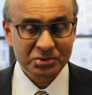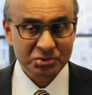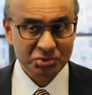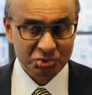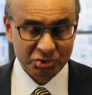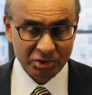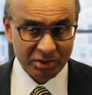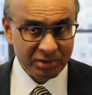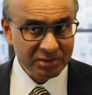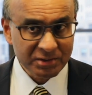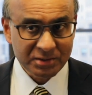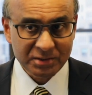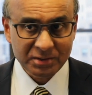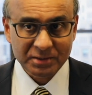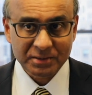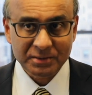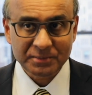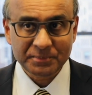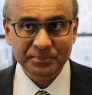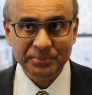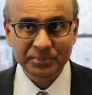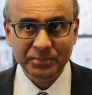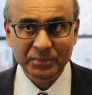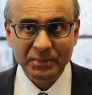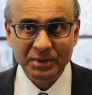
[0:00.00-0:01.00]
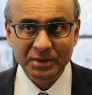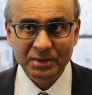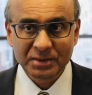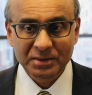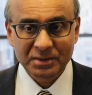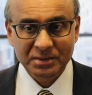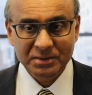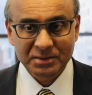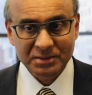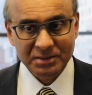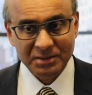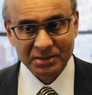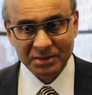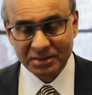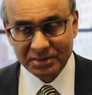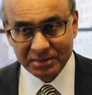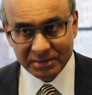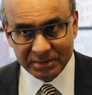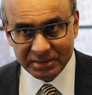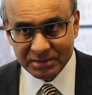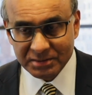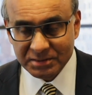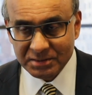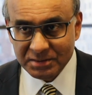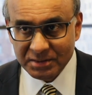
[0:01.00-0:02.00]
gender,
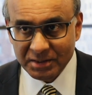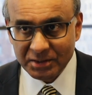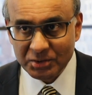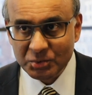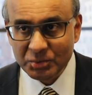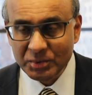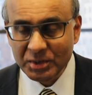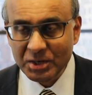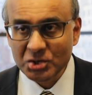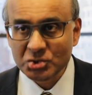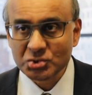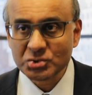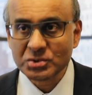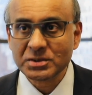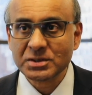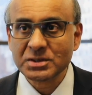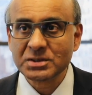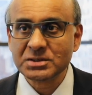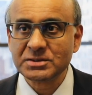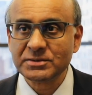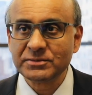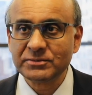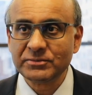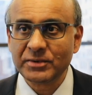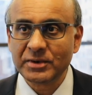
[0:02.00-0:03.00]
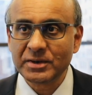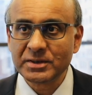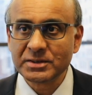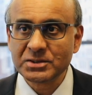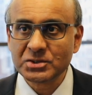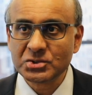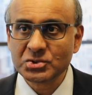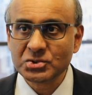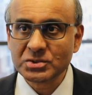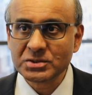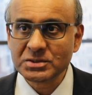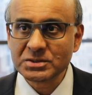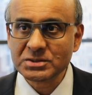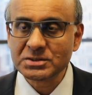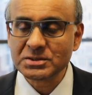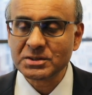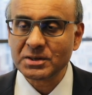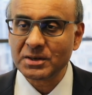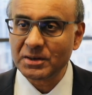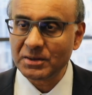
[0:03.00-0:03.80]
early education disadvantages,